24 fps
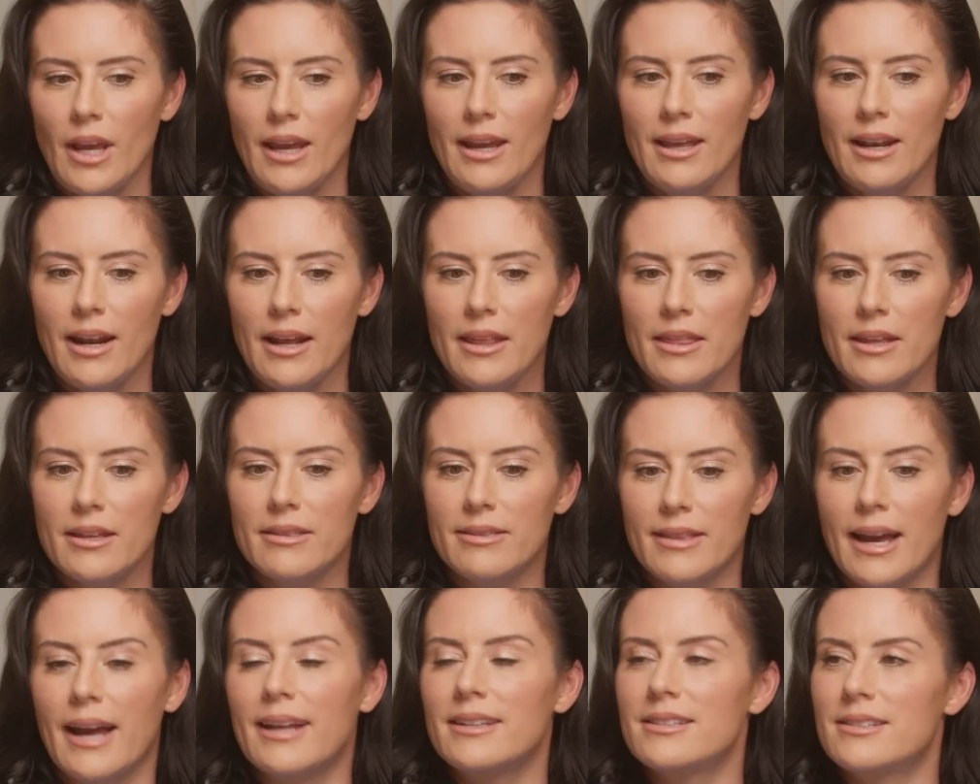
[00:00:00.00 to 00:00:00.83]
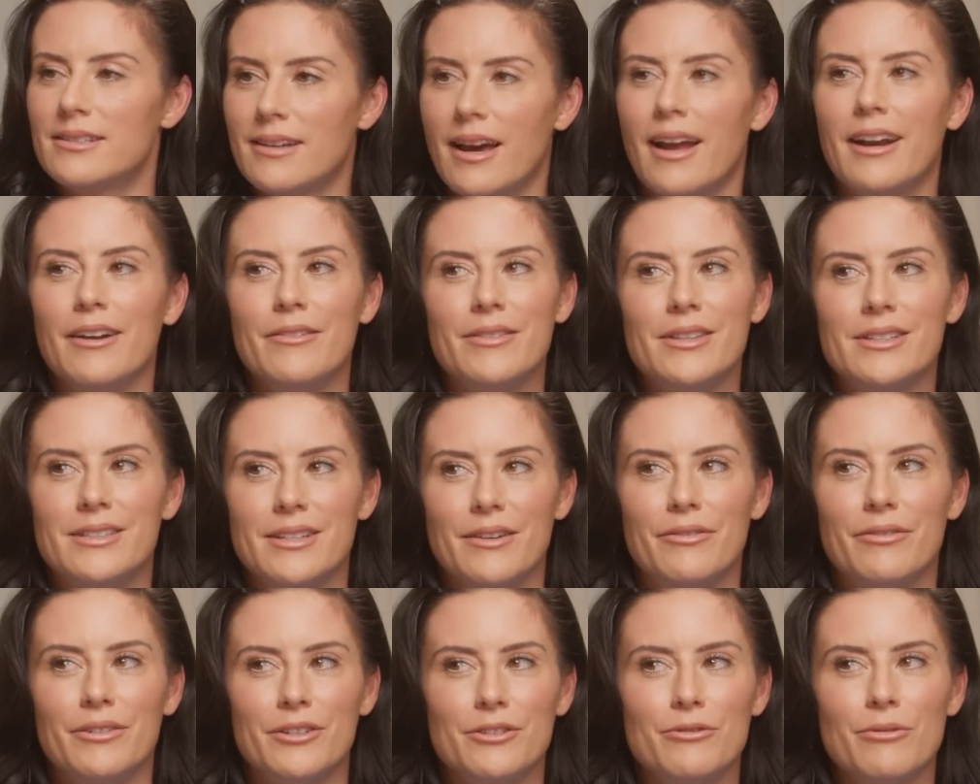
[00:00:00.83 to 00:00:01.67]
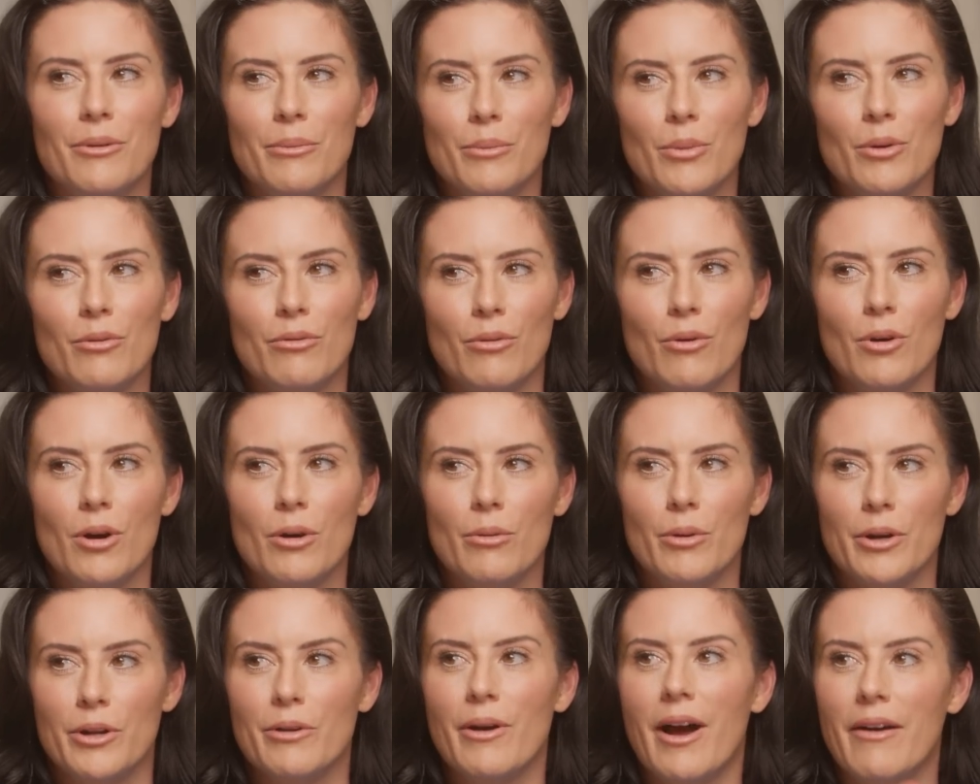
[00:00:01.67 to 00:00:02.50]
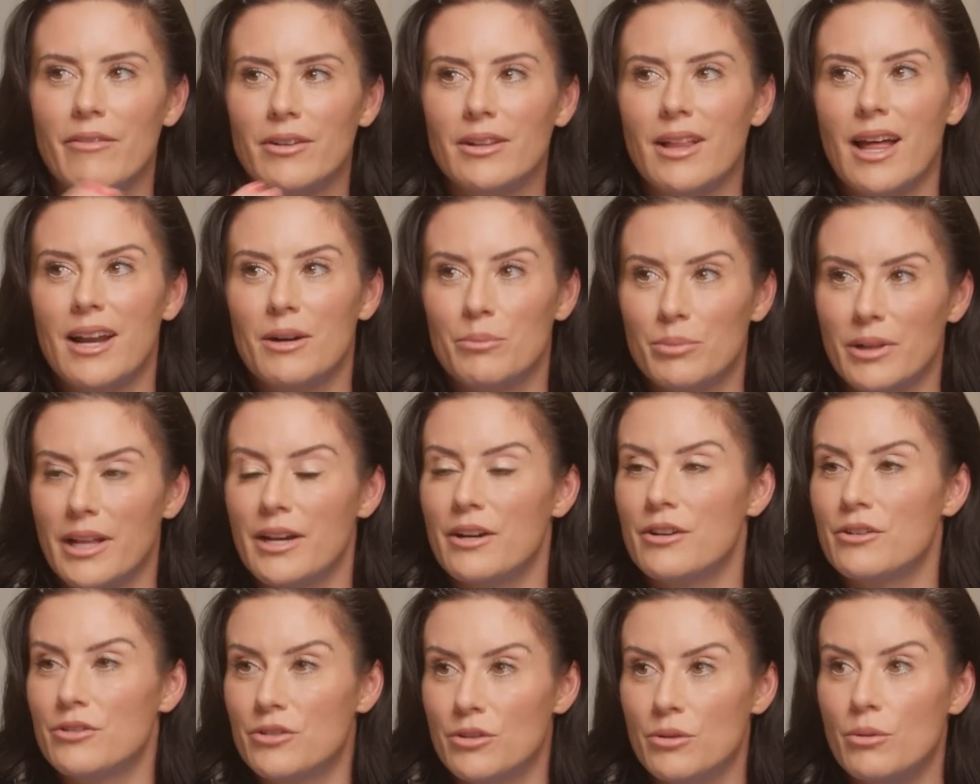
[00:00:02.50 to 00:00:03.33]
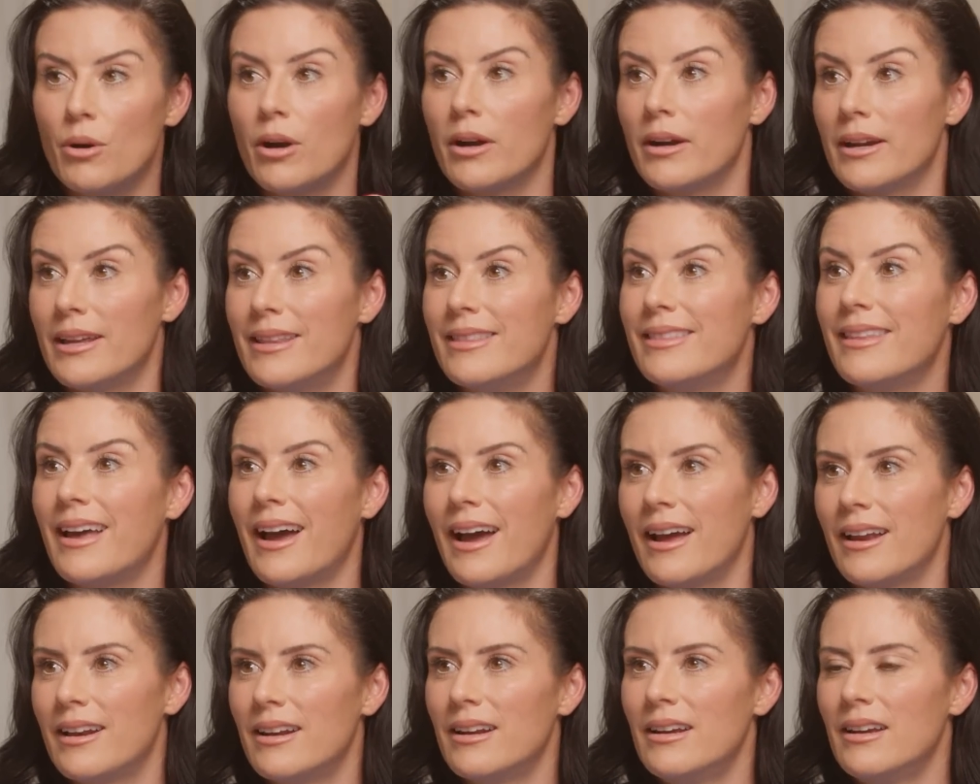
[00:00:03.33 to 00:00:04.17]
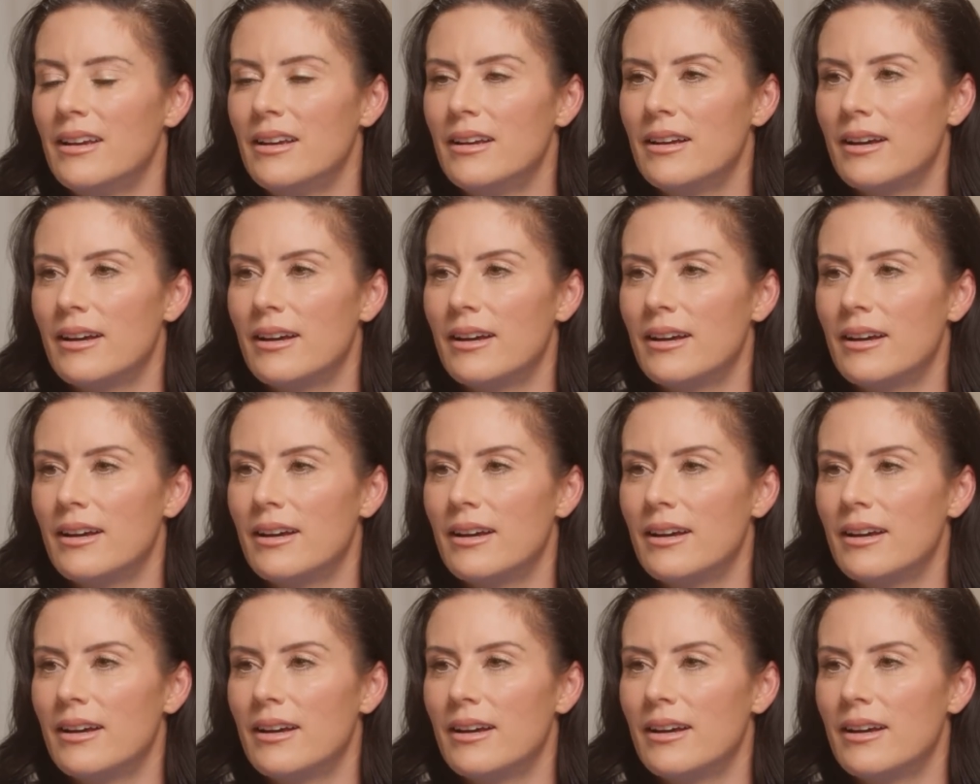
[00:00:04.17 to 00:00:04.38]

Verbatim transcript: and I think that's kind of the difference from before, where you have a lot of players who are in that